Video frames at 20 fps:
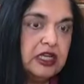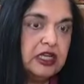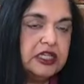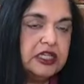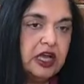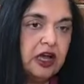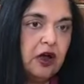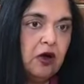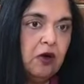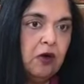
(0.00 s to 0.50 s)

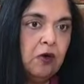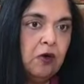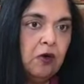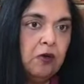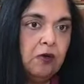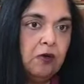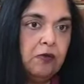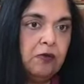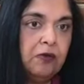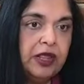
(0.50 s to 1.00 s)

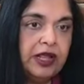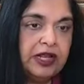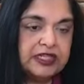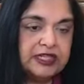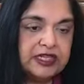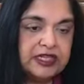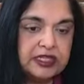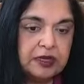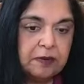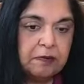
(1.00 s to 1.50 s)
So
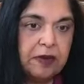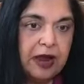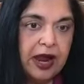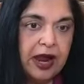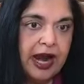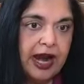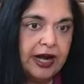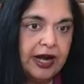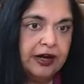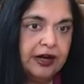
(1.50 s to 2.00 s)
this is a
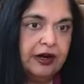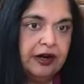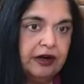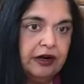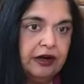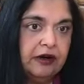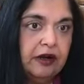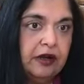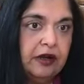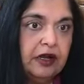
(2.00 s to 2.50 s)

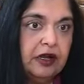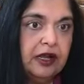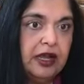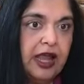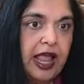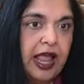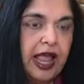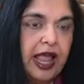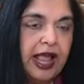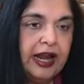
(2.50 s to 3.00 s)
pattern.
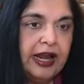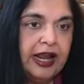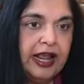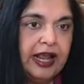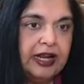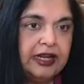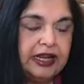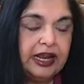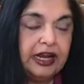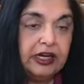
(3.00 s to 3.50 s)
And
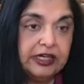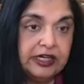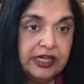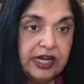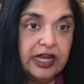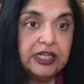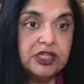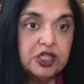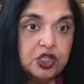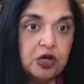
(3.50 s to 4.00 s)
it
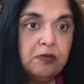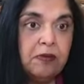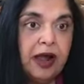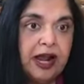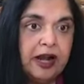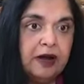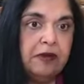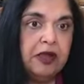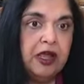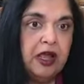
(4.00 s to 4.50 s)
does
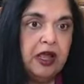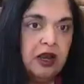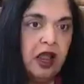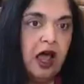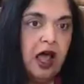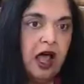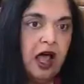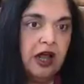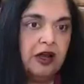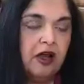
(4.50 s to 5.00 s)
remind me a
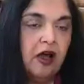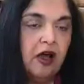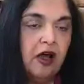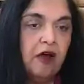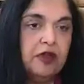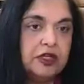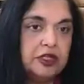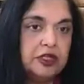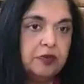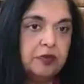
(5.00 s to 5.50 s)
lot
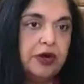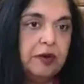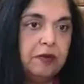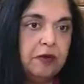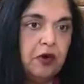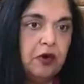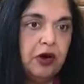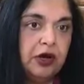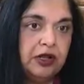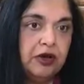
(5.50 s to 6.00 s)
of the
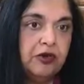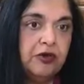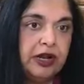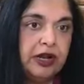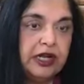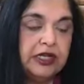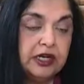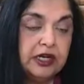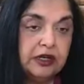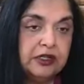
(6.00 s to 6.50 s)
Supreme Court in the
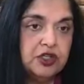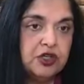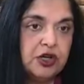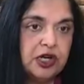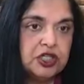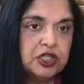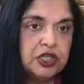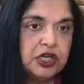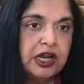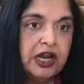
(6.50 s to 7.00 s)

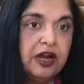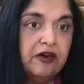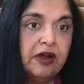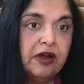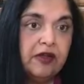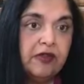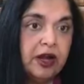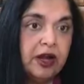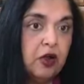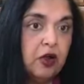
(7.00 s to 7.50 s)
Reconstruction
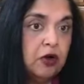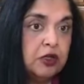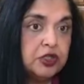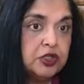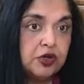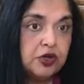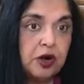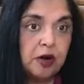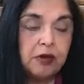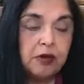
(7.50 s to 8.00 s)
era that goes
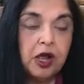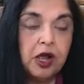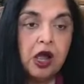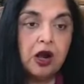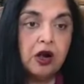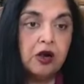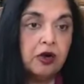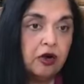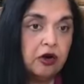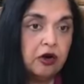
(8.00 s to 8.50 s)
from
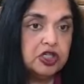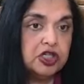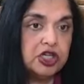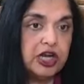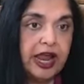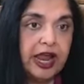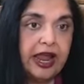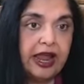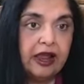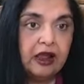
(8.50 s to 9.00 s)

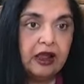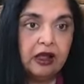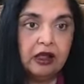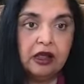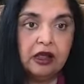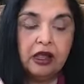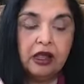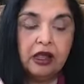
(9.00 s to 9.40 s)
Cruikshank